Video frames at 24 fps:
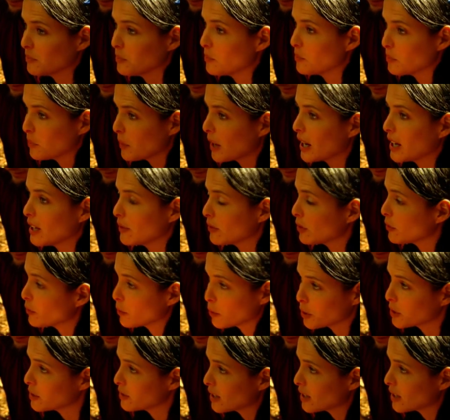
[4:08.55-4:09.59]
may have
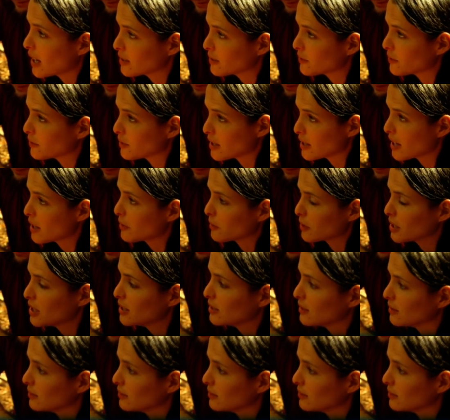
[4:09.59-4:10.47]
avoided us for that reason.